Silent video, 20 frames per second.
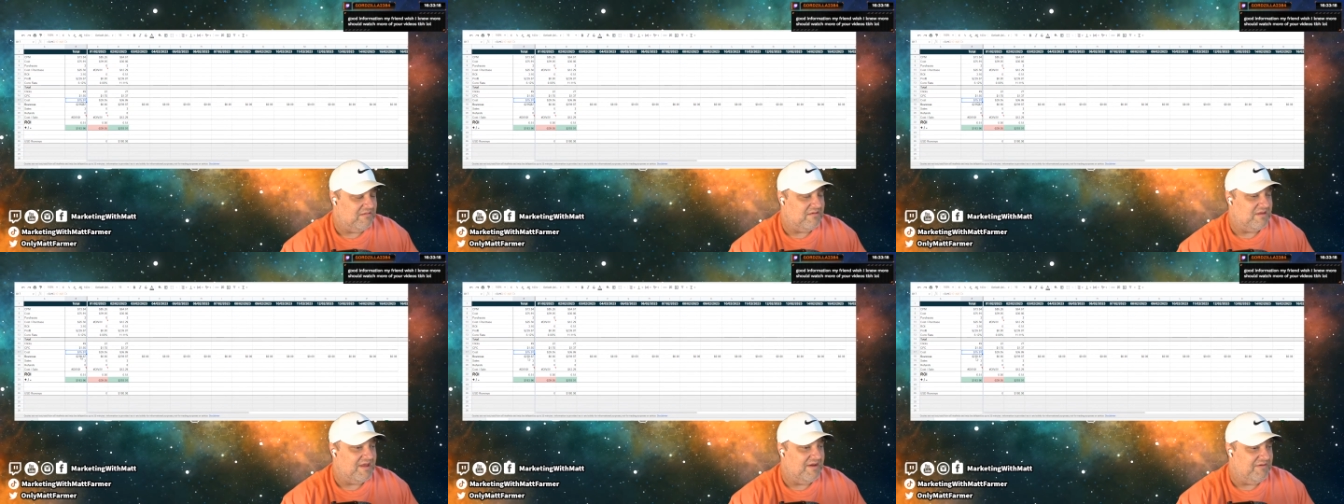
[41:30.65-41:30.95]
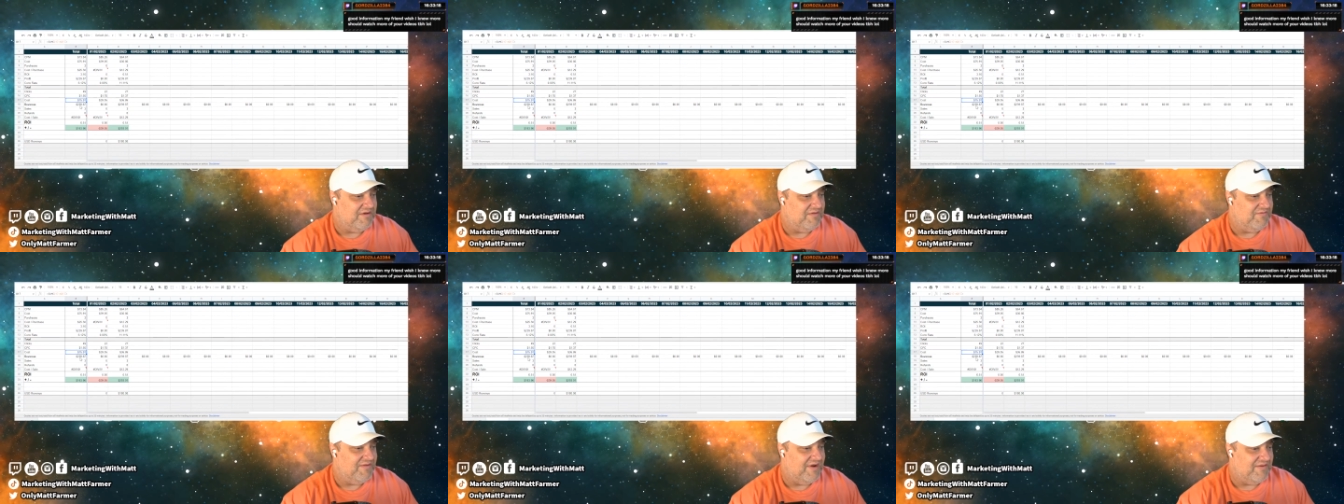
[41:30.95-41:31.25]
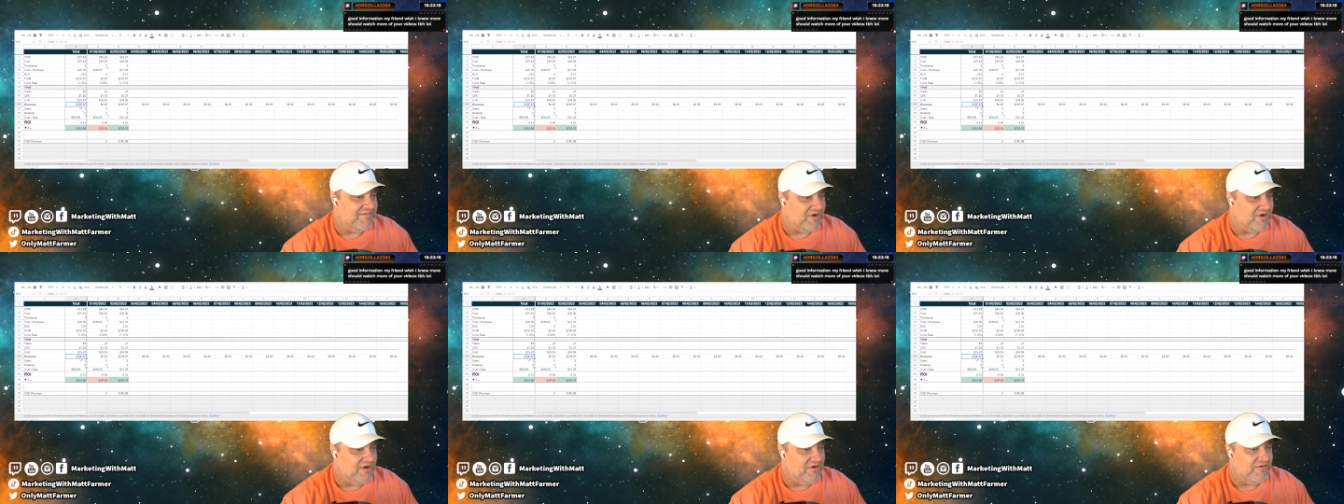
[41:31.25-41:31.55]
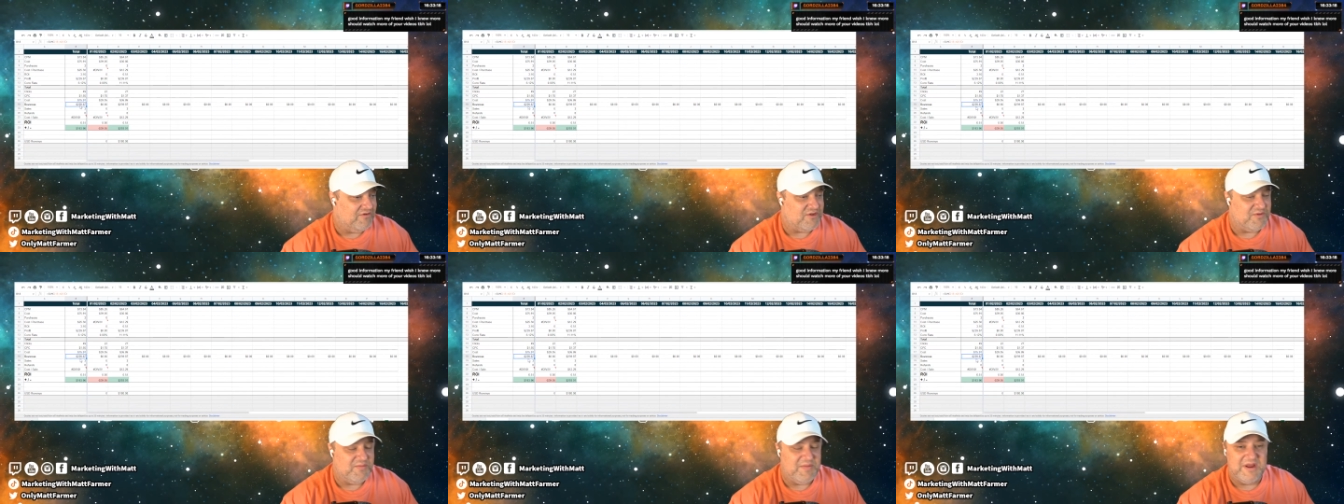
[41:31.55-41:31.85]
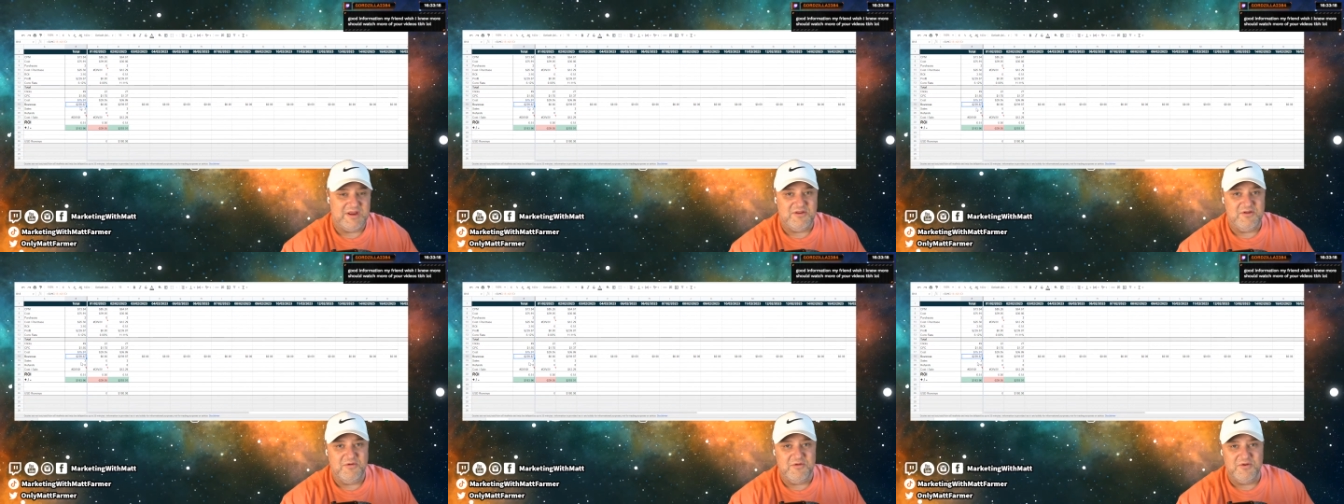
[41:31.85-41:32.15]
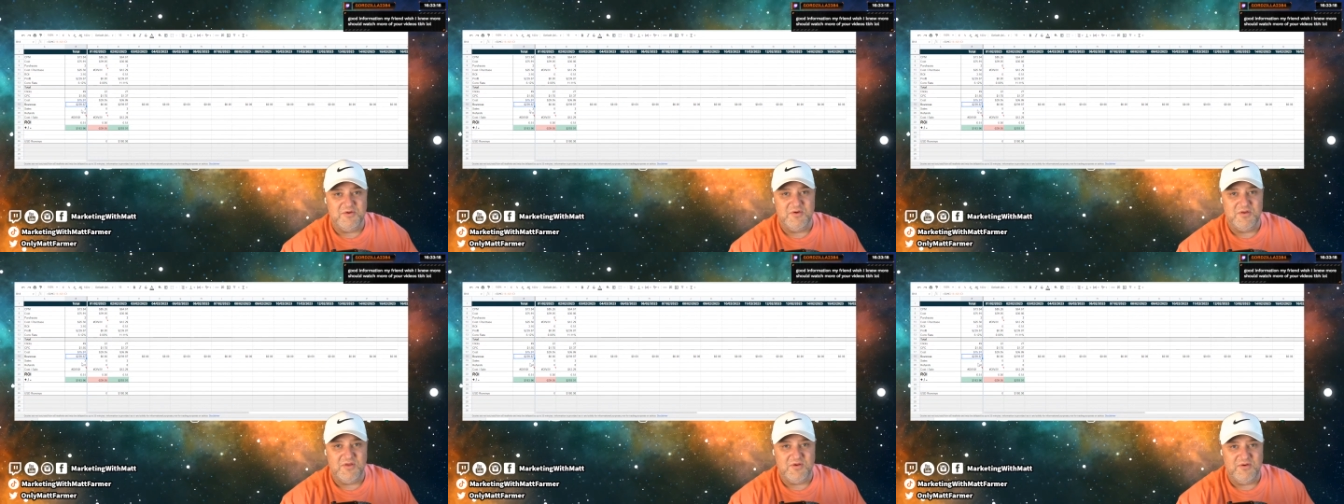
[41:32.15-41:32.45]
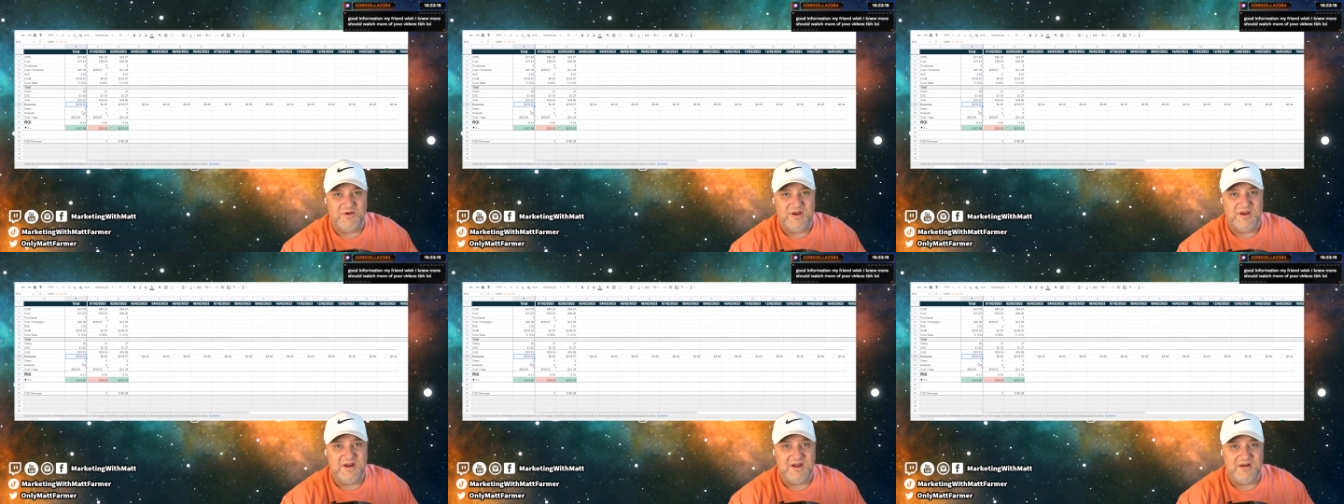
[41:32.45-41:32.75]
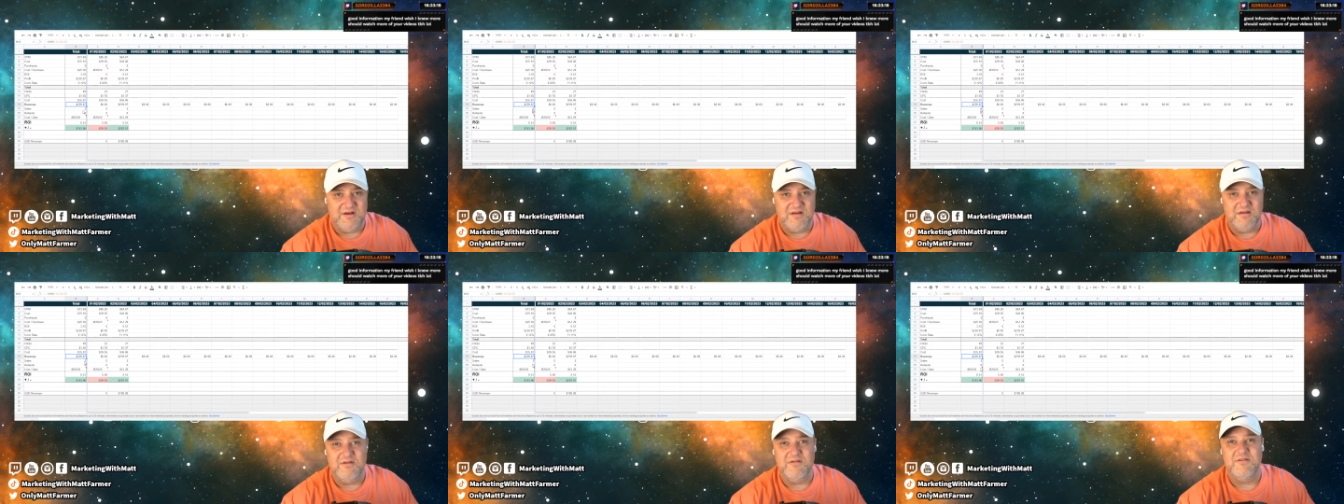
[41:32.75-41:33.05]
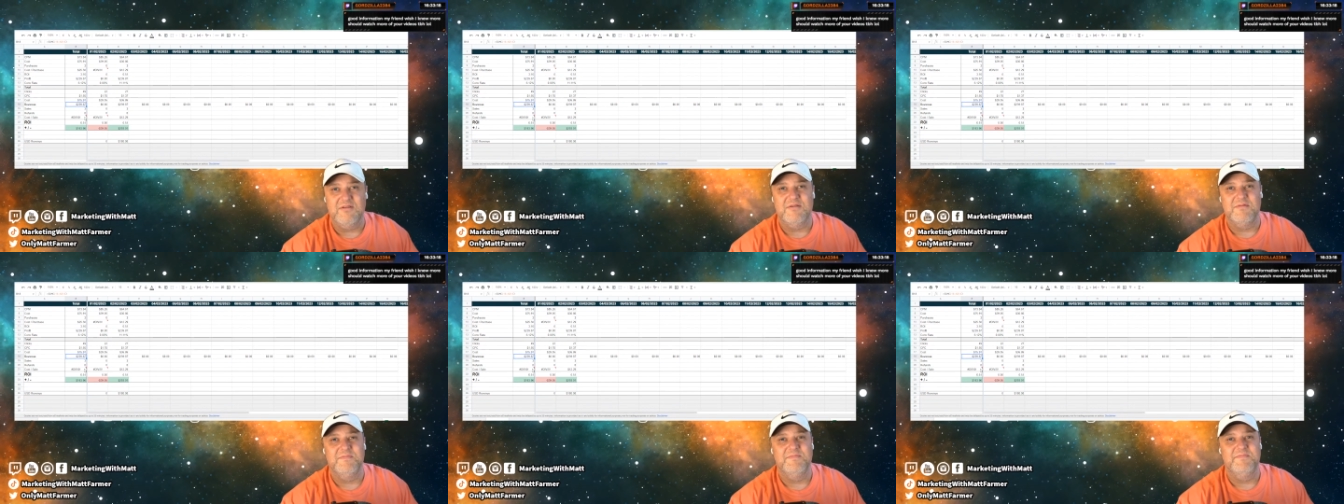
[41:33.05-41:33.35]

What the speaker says: $75 to make $239.